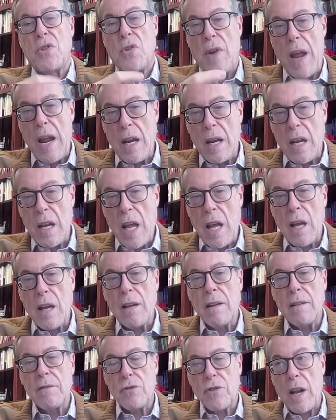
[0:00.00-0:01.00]

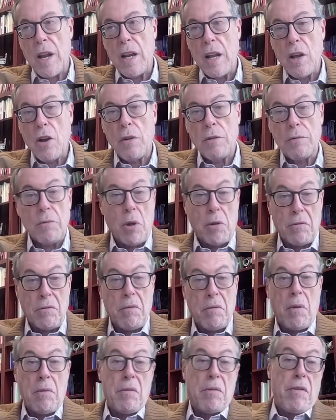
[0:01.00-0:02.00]
training
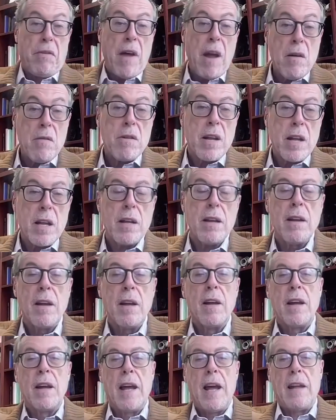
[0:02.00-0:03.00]
on
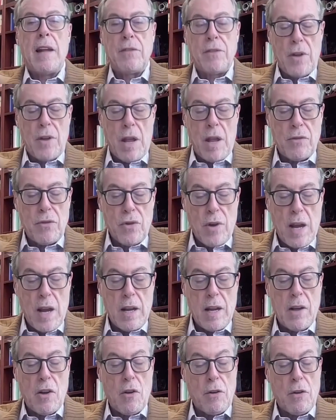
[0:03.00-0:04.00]
theory and
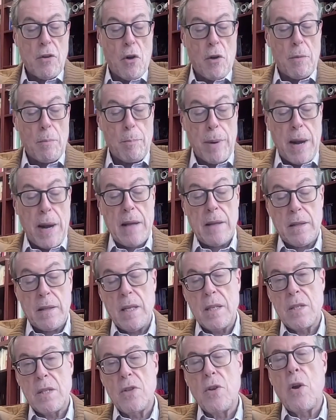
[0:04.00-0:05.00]
training on
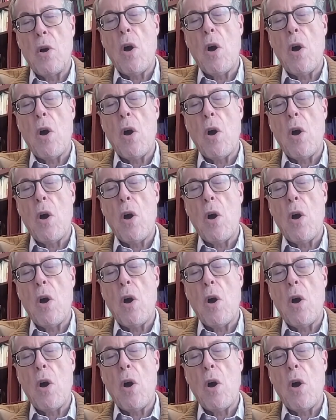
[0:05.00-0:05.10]
practice.